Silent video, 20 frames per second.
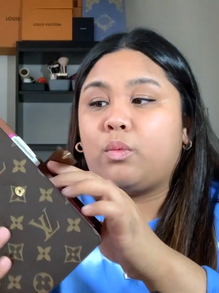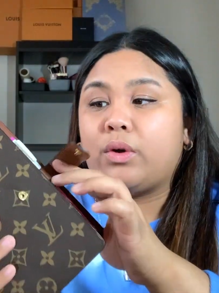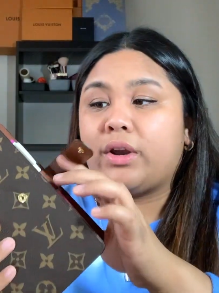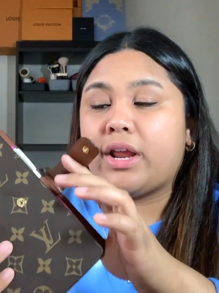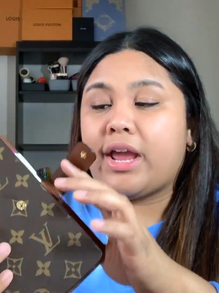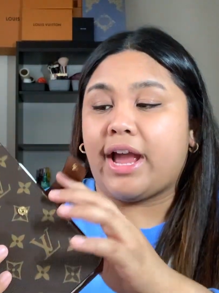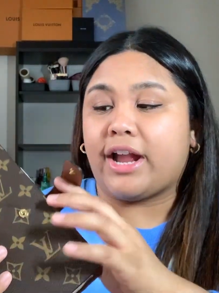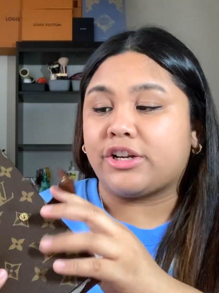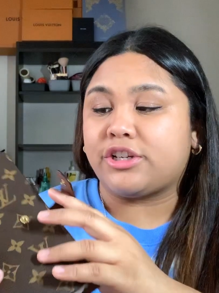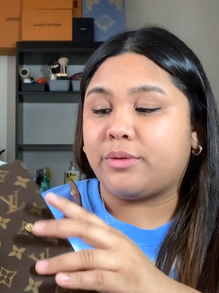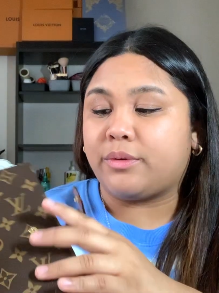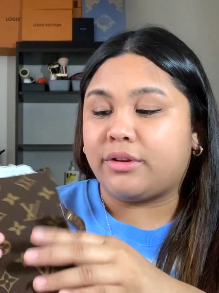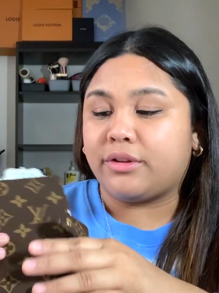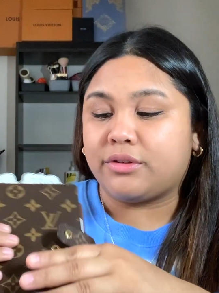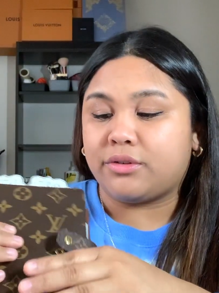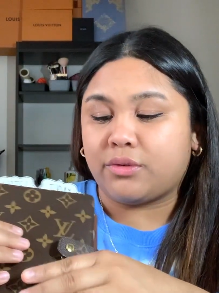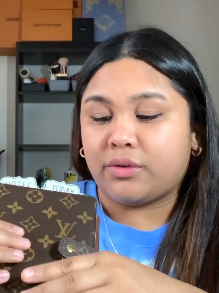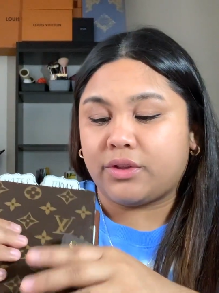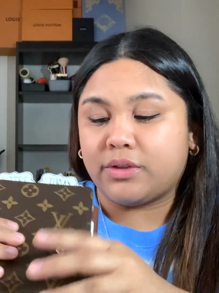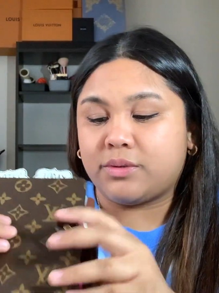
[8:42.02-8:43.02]
when I actually went in the
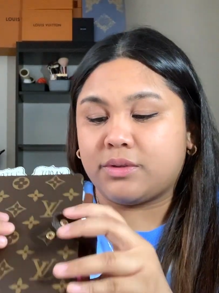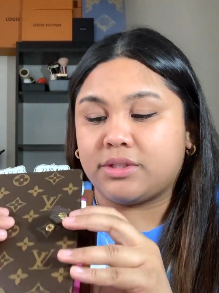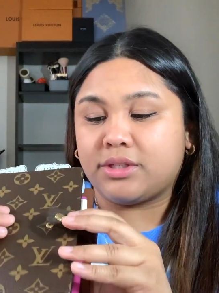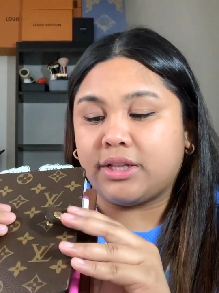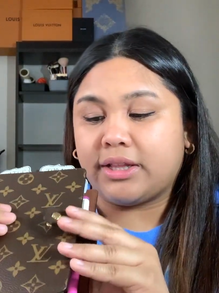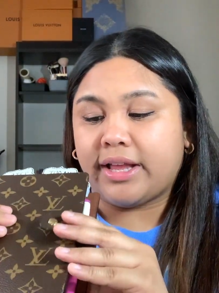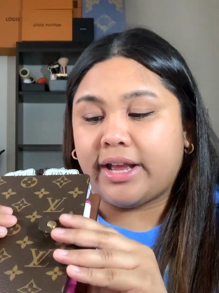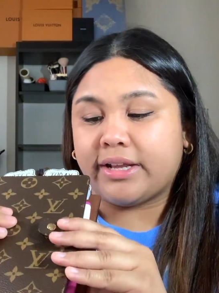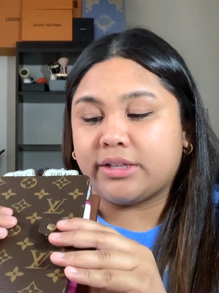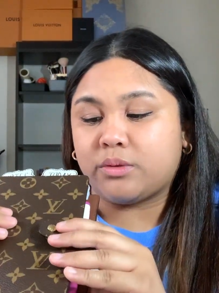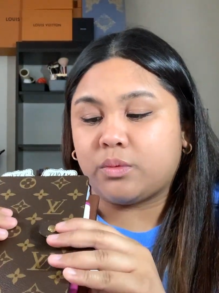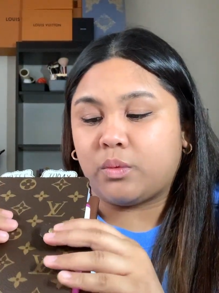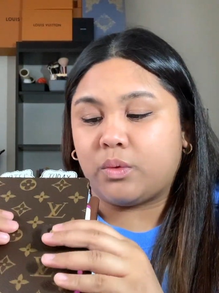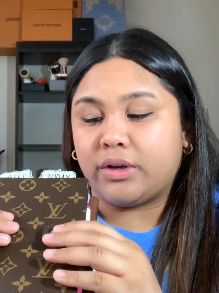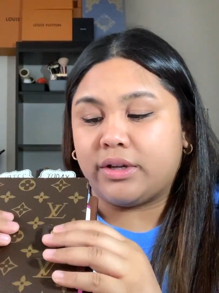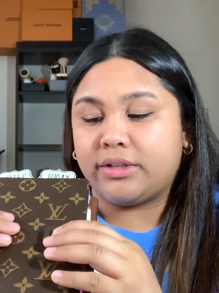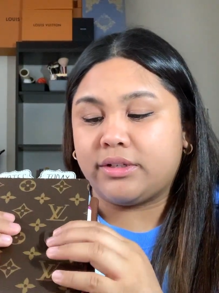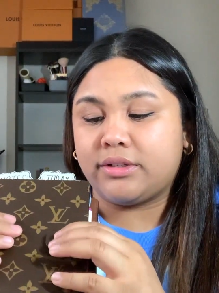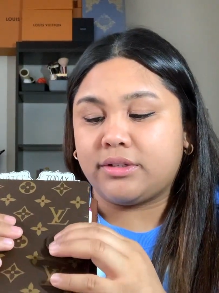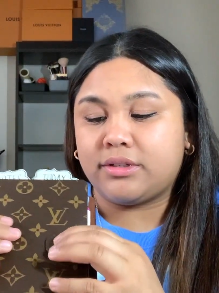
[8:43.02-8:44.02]
store, this was the last
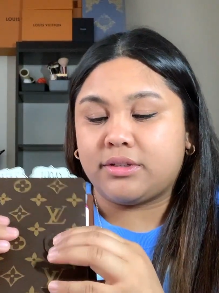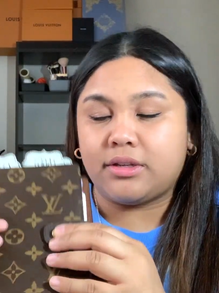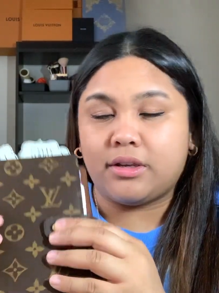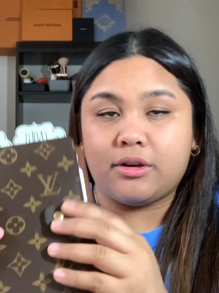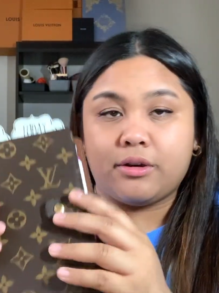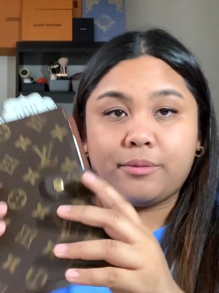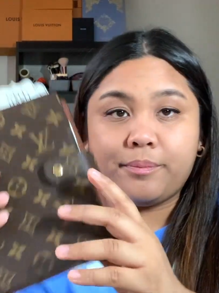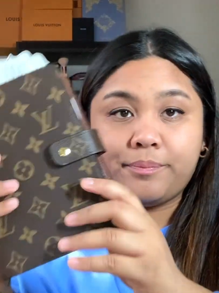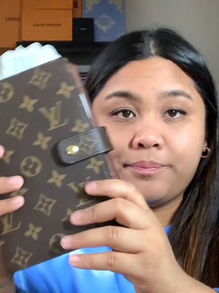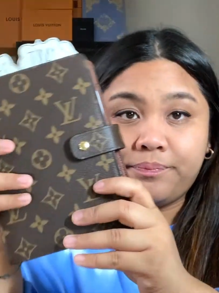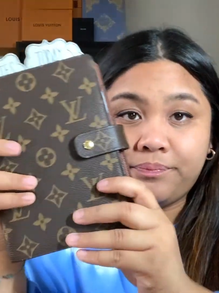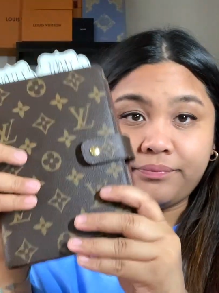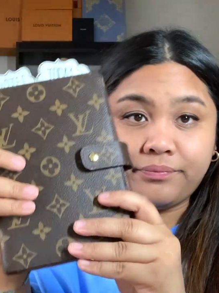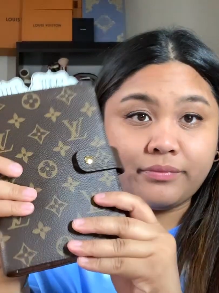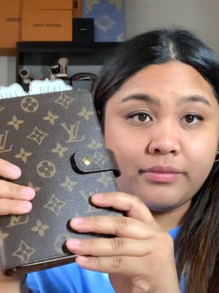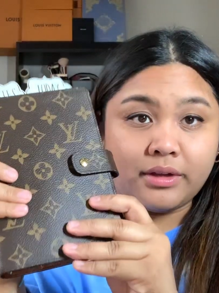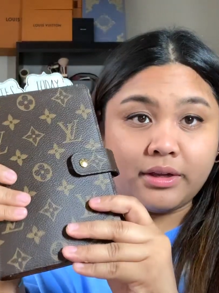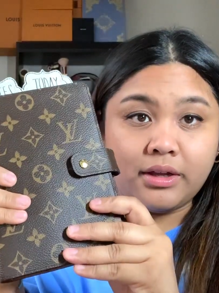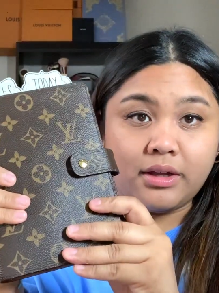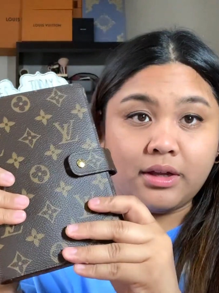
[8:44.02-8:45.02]
one, so
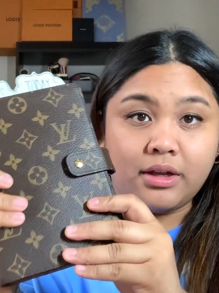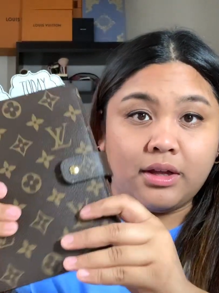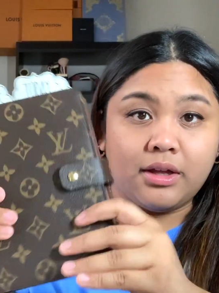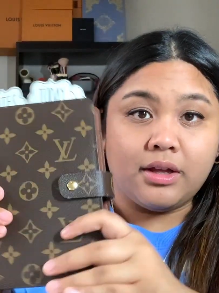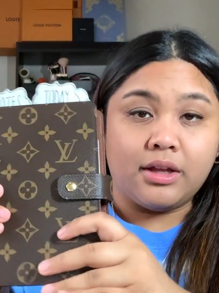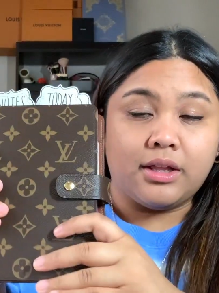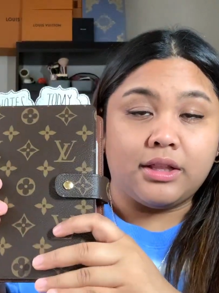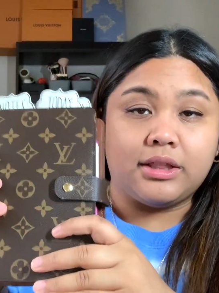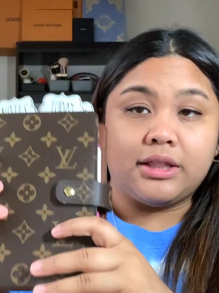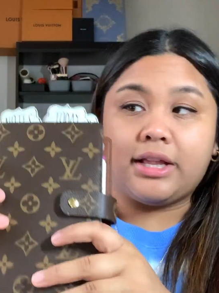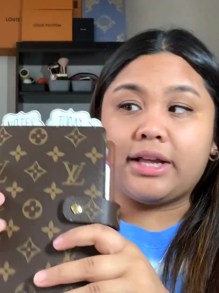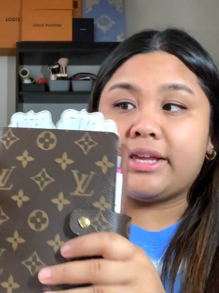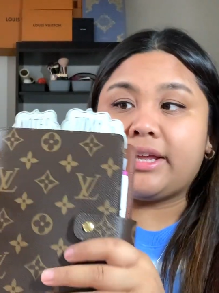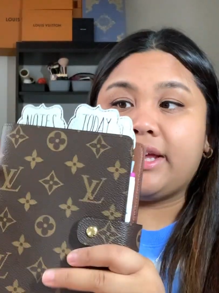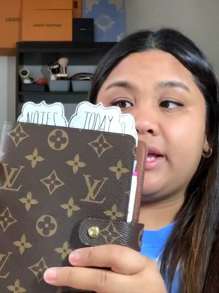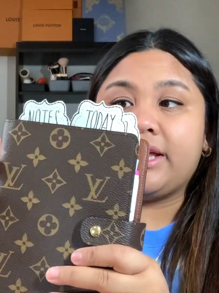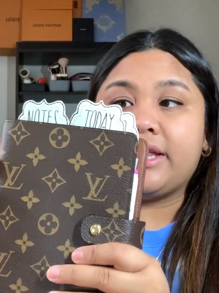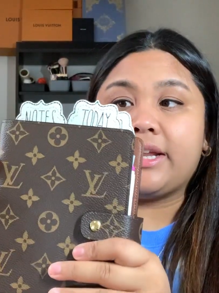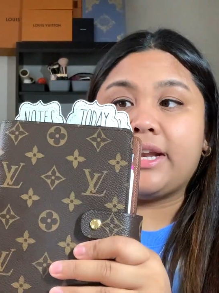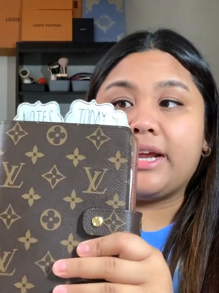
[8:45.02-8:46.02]

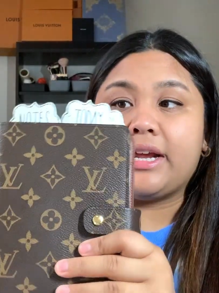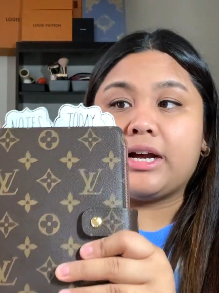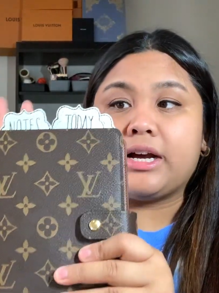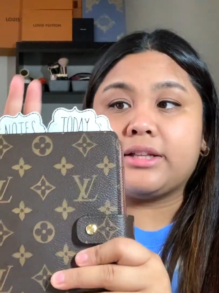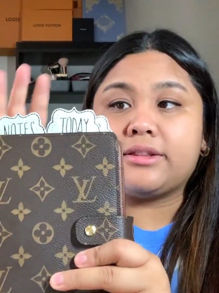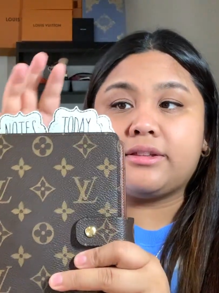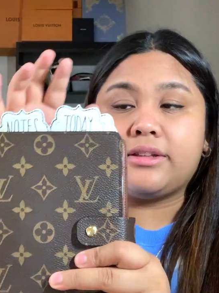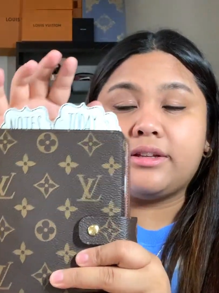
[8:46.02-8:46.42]
lucky that I got